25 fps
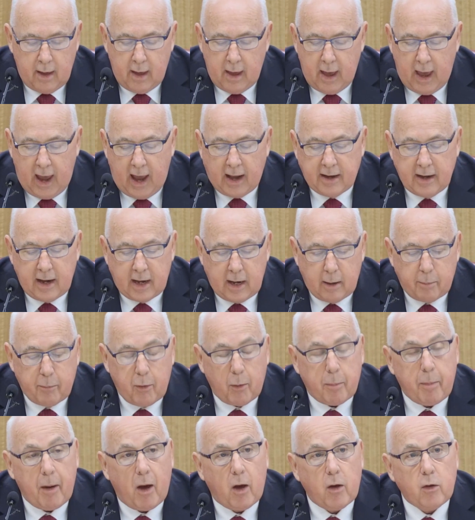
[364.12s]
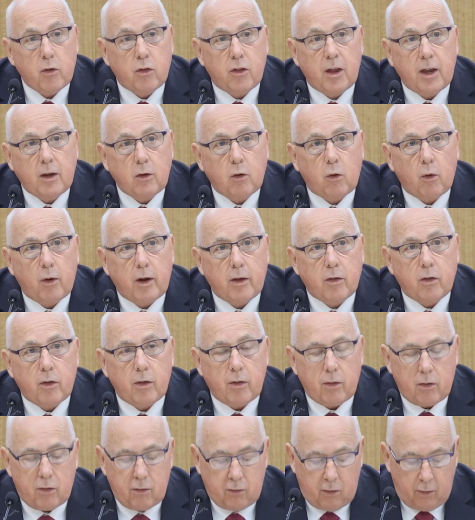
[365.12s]
and any proposed
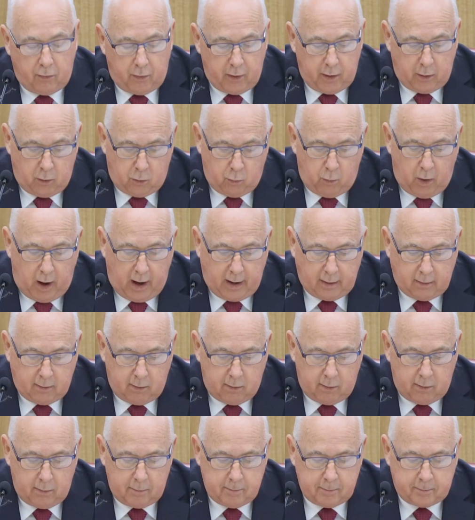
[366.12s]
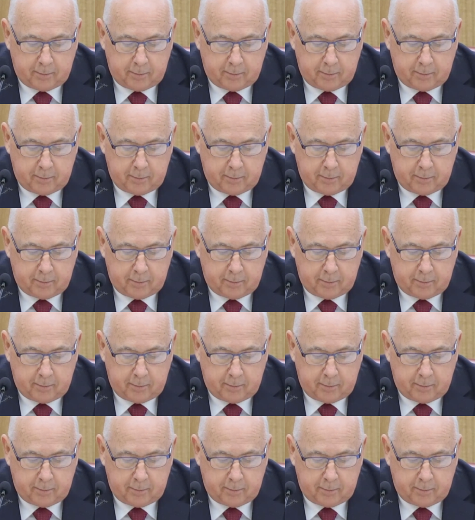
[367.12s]
increases to these rates.